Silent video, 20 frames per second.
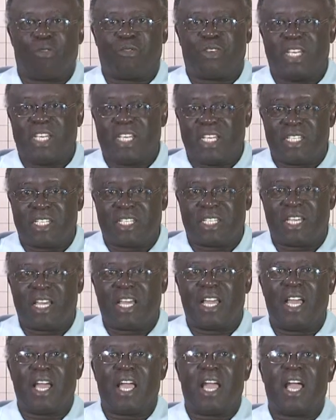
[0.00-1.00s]
of these,
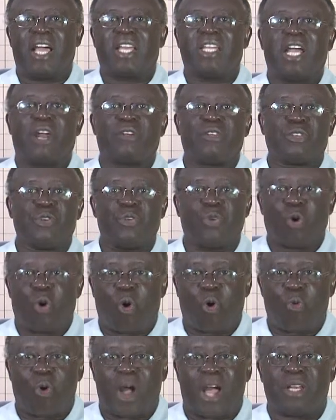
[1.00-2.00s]
and there is
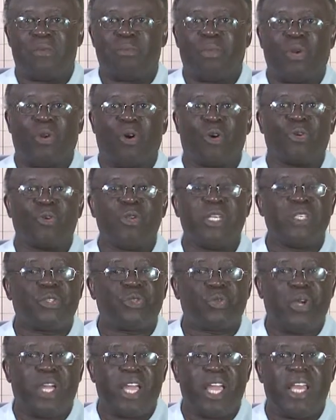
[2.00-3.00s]
no one belonging
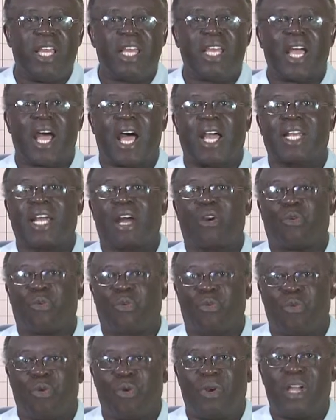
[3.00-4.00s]
to any other
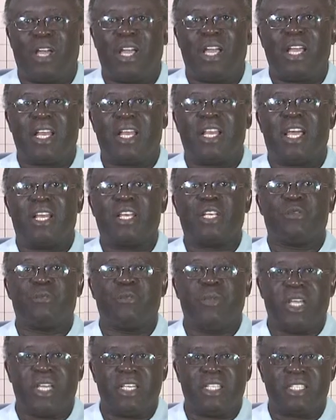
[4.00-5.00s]
group, then it
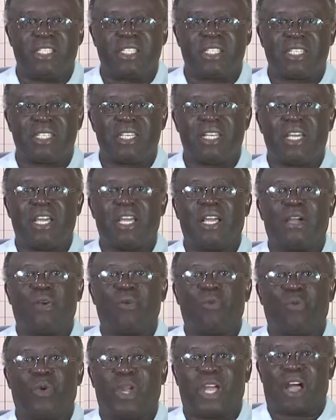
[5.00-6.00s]
means
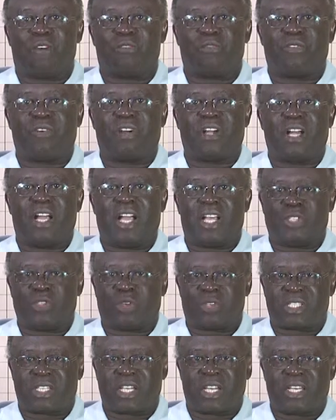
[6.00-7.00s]
we have
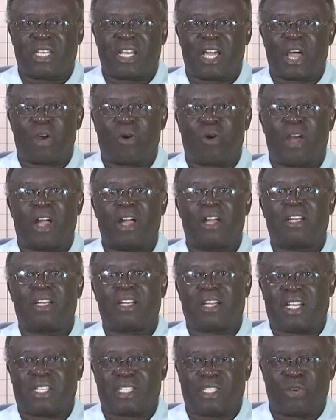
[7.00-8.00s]
exhausted our
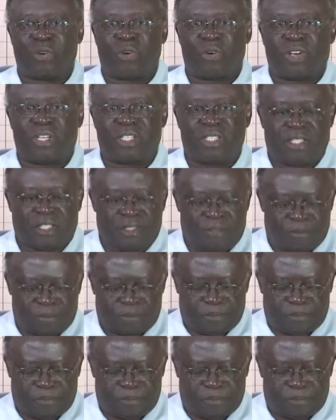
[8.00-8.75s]
categories.